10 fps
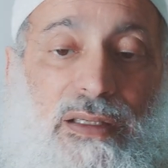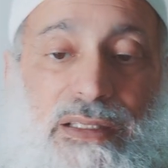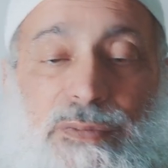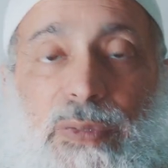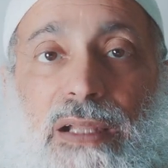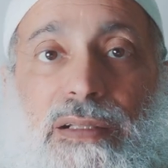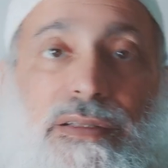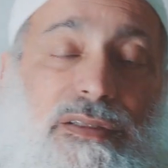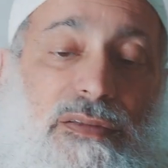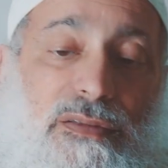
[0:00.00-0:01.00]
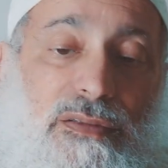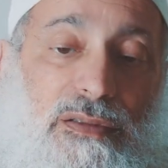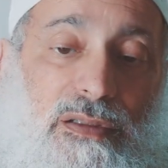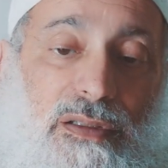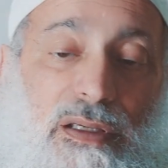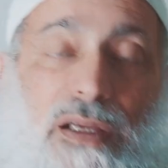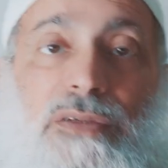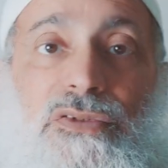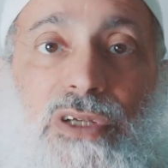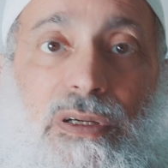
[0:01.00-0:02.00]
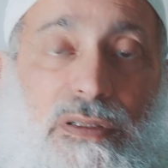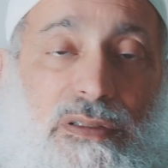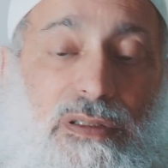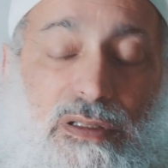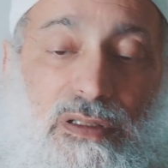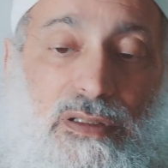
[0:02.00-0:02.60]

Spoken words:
expelled, injured,